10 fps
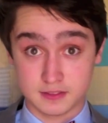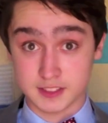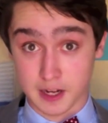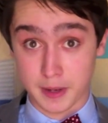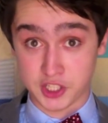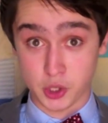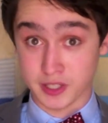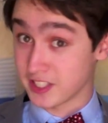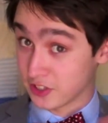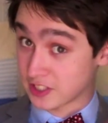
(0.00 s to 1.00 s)
Not my
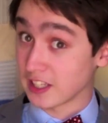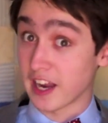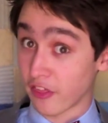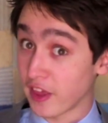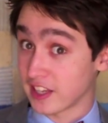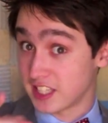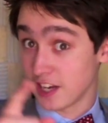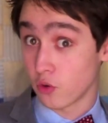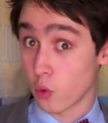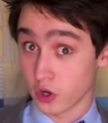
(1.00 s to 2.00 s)
choice, there are just a lot of things to
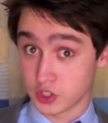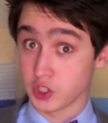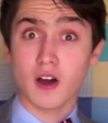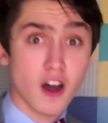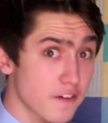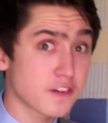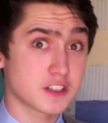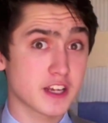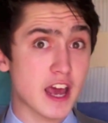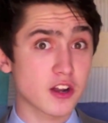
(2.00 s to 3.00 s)
give awards to. Our
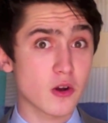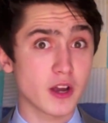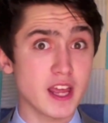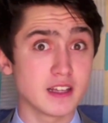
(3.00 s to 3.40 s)
first category